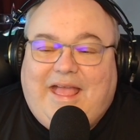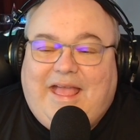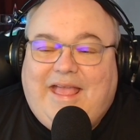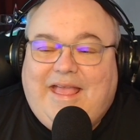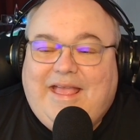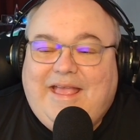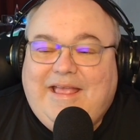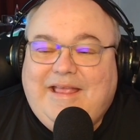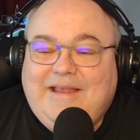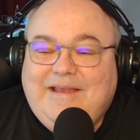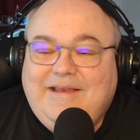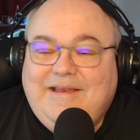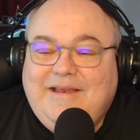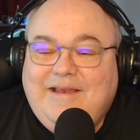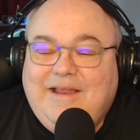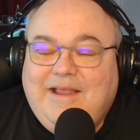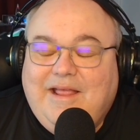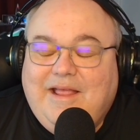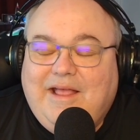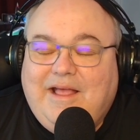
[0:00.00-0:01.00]

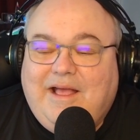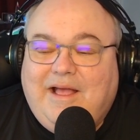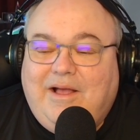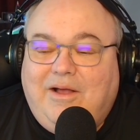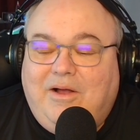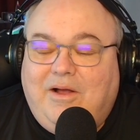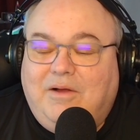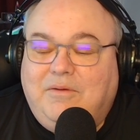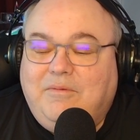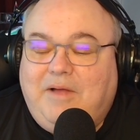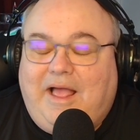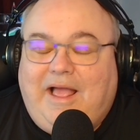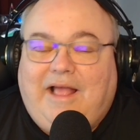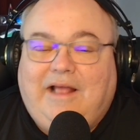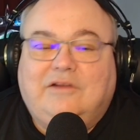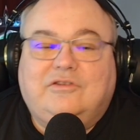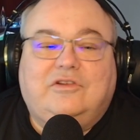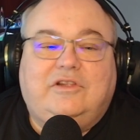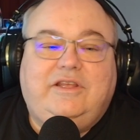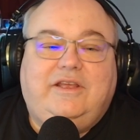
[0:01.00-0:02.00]
And
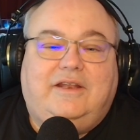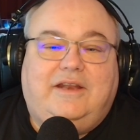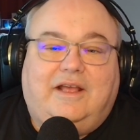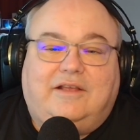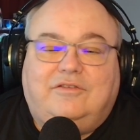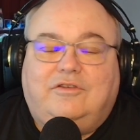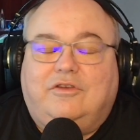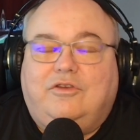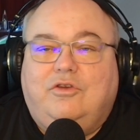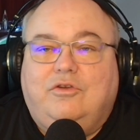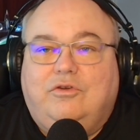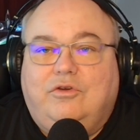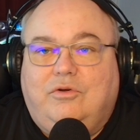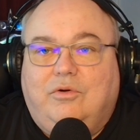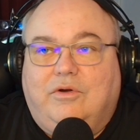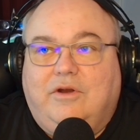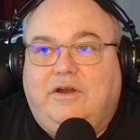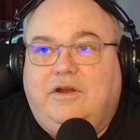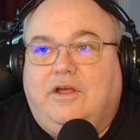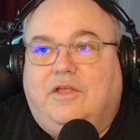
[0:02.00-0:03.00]
actually, it executed
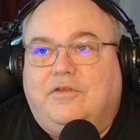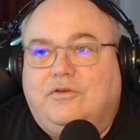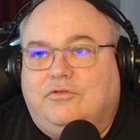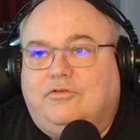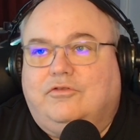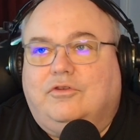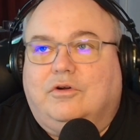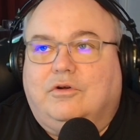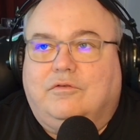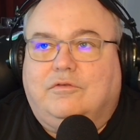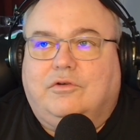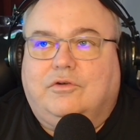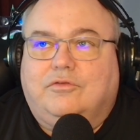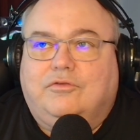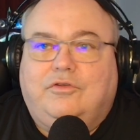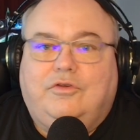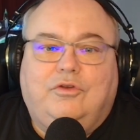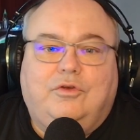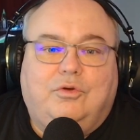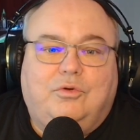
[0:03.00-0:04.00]
on another server
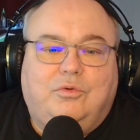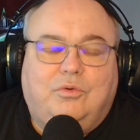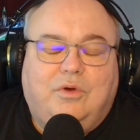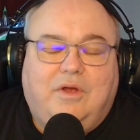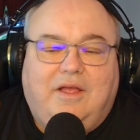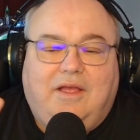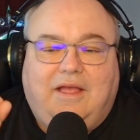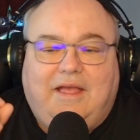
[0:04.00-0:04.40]
too,